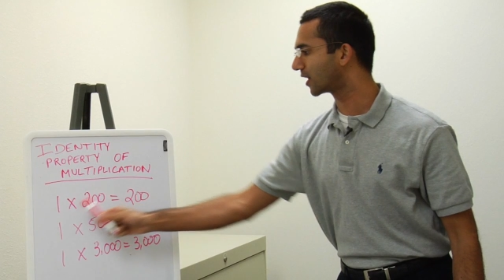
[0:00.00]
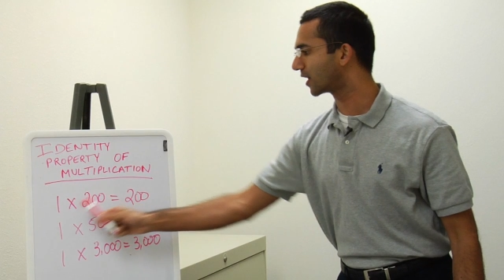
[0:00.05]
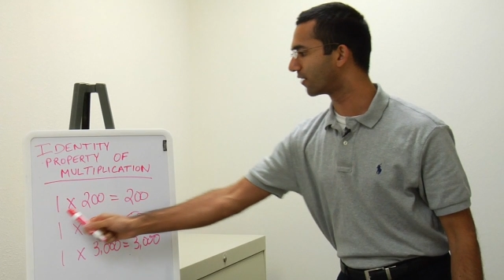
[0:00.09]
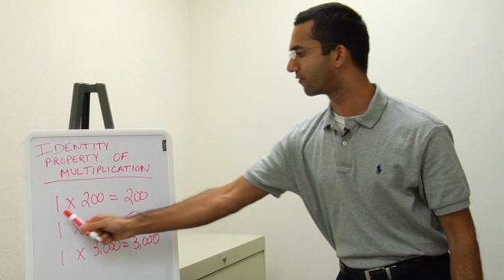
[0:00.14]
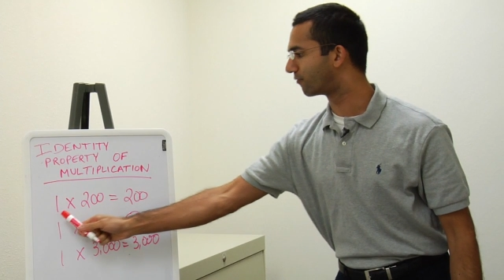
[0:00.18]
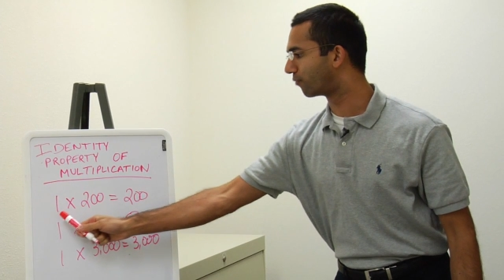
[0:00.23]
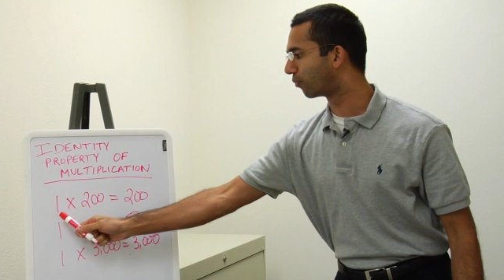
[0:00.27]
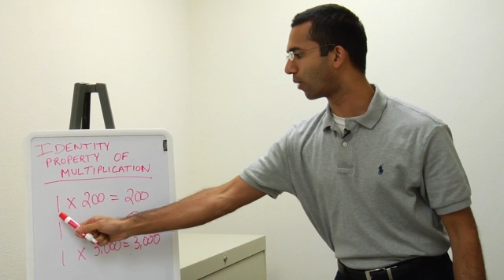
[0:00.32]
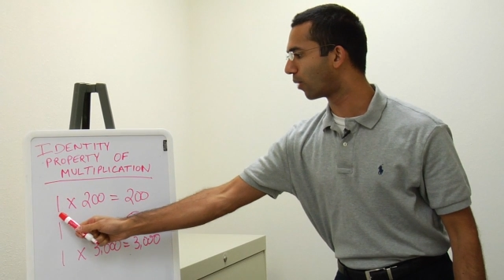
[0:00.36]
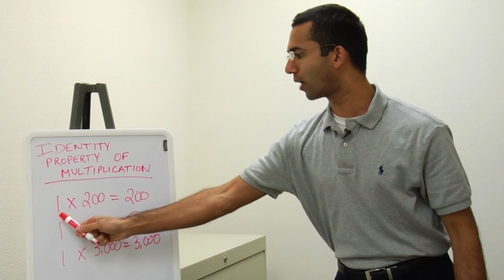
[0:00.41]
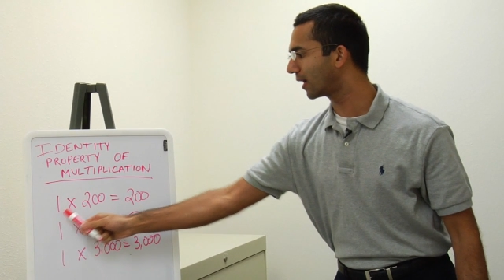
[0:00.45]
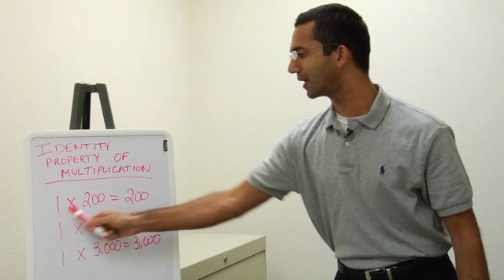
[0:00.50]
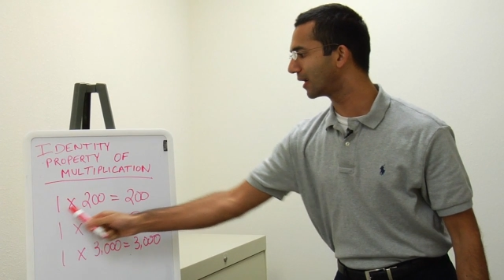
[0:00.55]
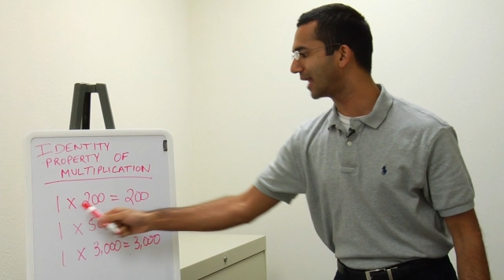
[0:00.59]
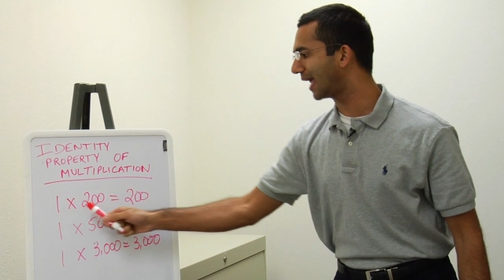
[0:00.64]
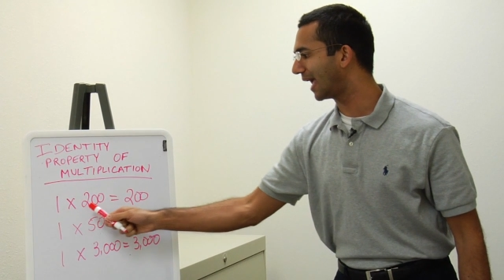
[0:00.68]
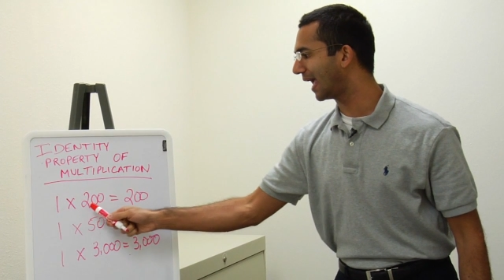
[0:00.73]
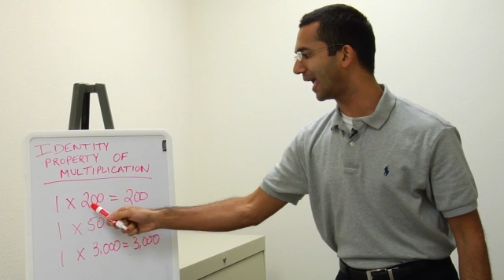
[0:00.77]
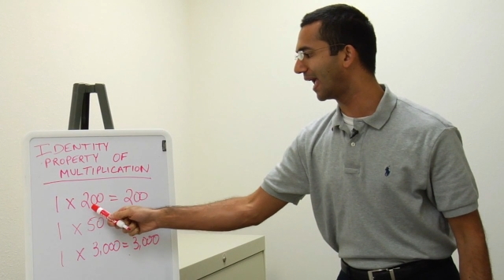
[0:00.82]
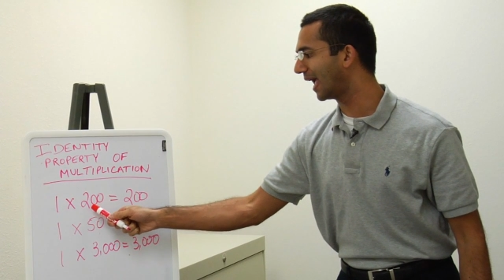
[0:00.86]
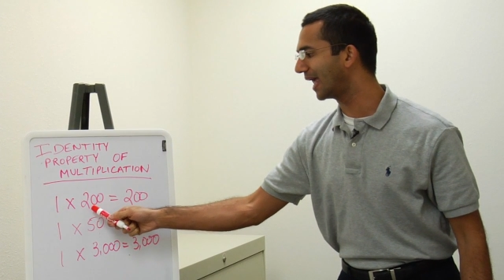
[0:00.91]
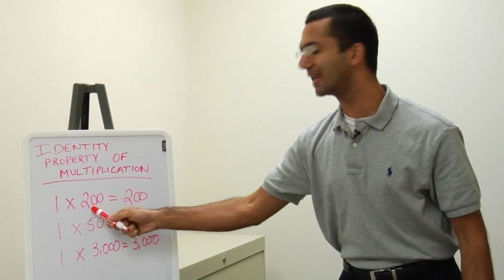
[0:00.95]
of one
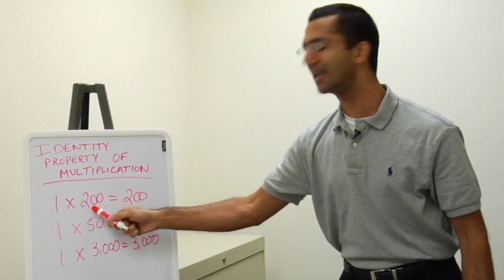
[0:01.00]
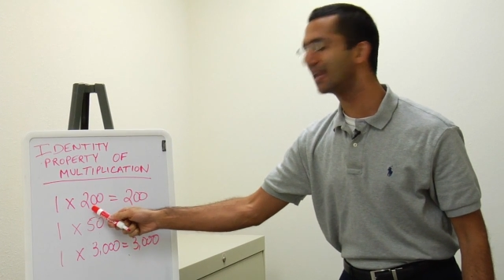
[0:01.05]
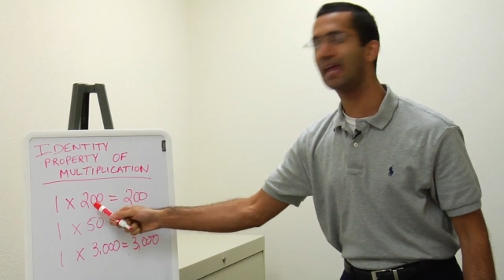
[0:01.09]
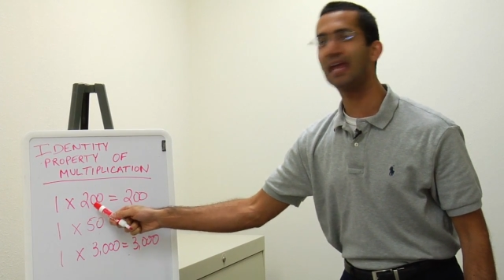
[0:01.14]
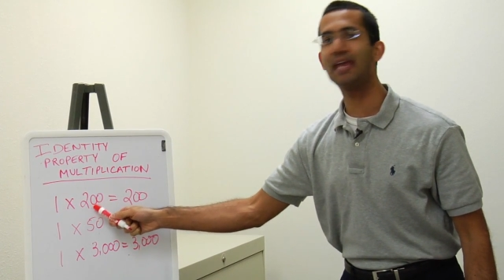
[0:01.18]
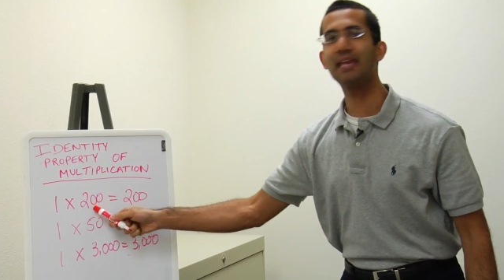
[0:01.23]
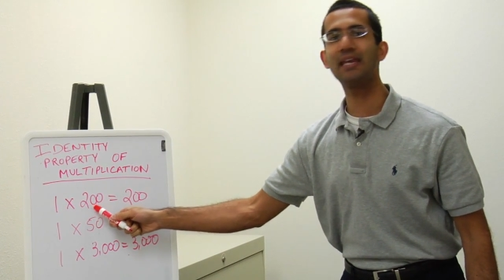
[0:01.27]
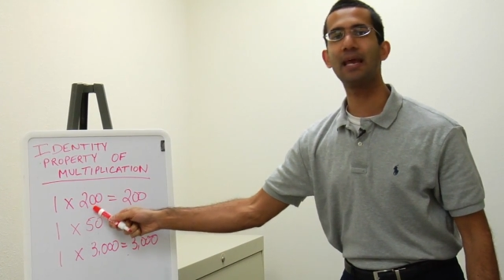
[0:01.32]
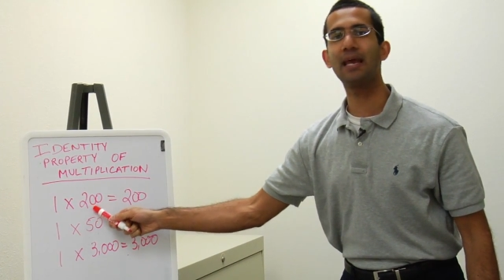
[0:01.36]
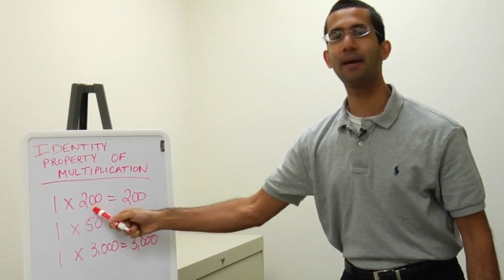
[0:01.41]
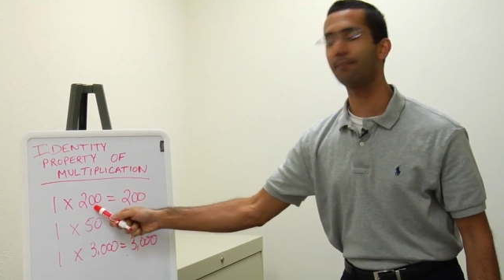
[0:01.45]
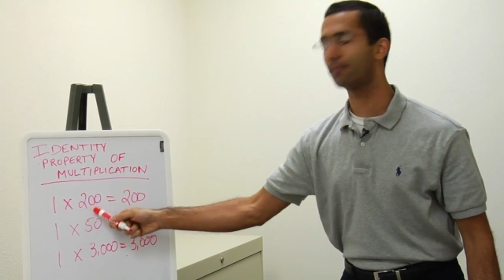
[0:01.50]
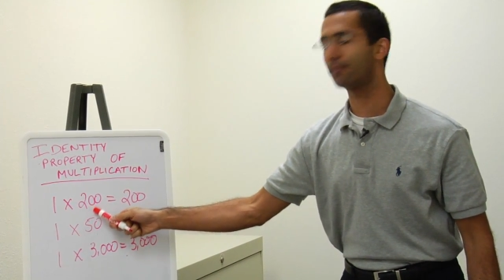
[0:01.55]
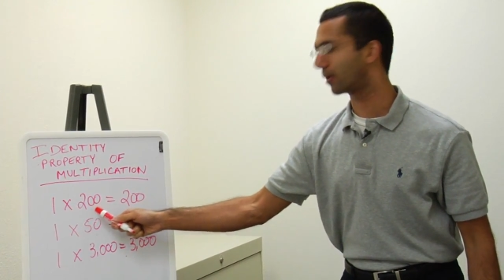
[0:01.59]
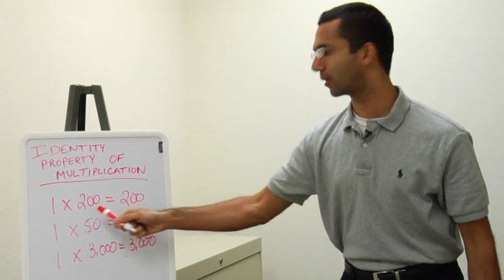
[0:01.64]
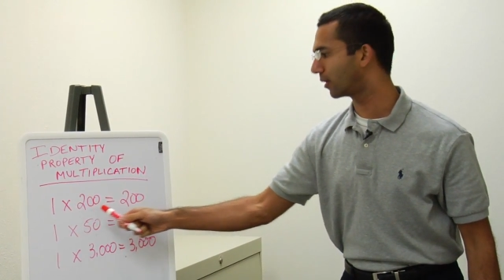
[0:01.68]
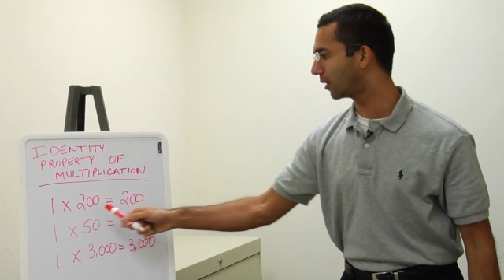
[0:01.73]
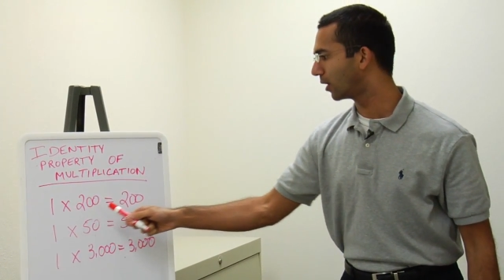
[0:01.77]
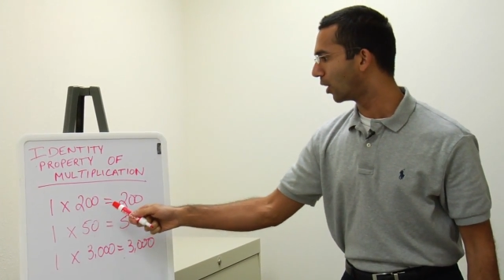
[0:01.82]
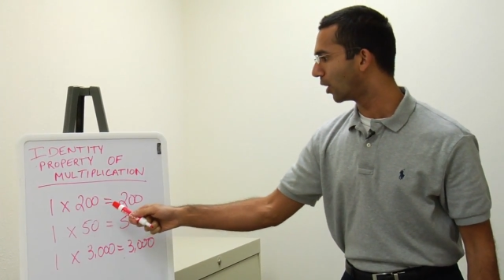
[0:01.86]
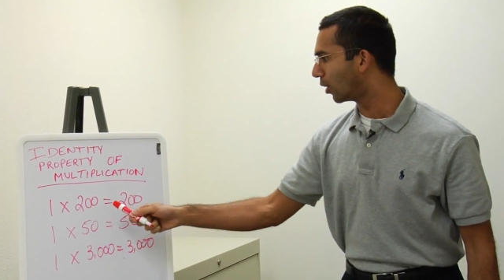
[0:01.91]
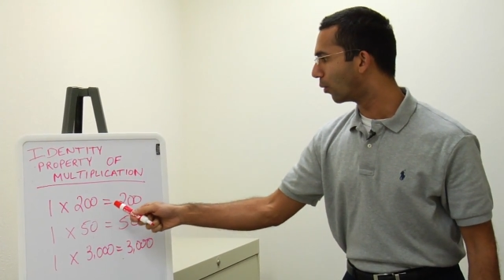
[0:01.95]
and a
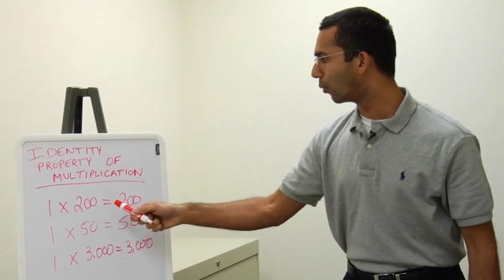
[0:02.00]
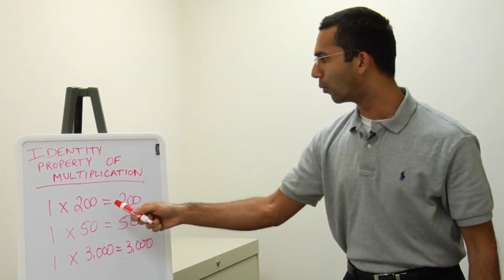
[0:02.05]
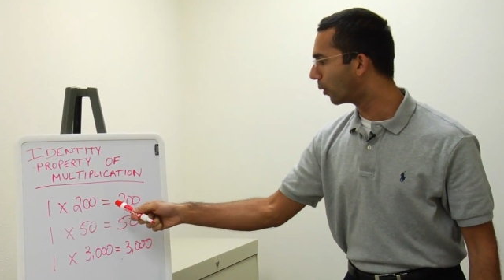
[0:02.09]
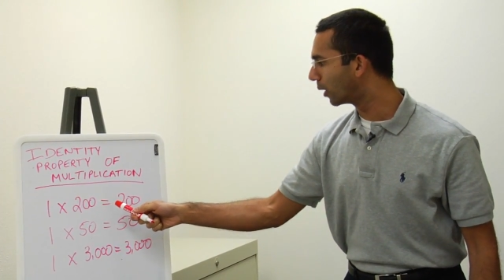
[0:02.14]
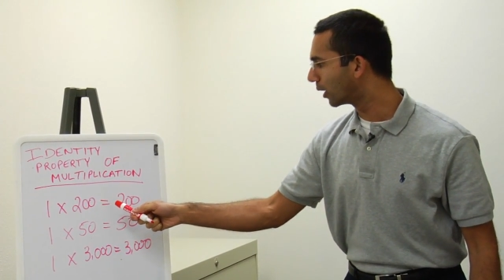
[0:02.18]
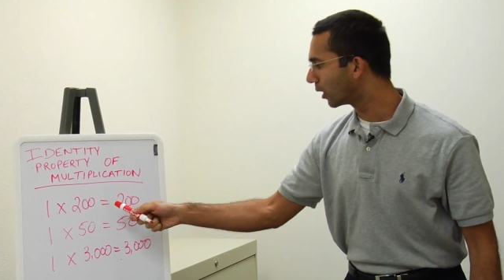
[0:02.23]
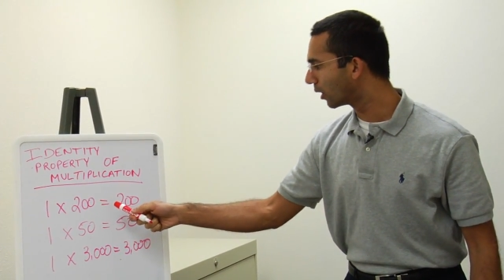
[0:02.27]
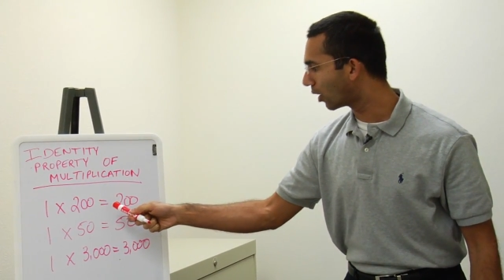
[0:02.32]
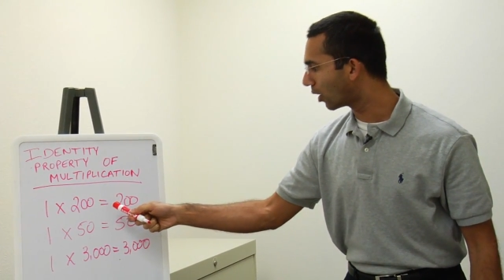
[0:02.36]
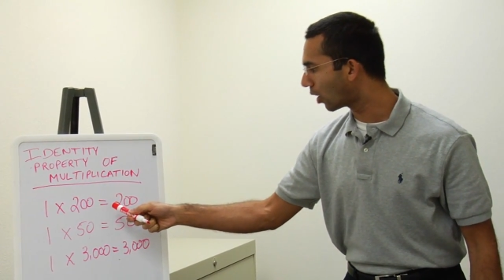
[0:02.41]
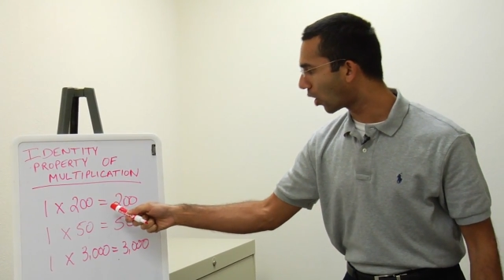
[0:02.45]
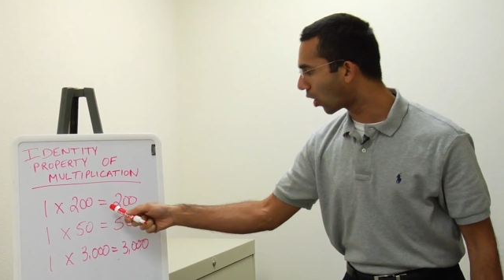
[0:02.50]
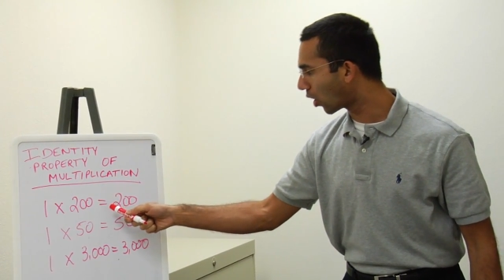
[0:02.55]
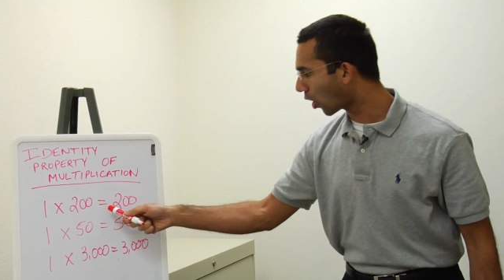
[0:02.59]
number will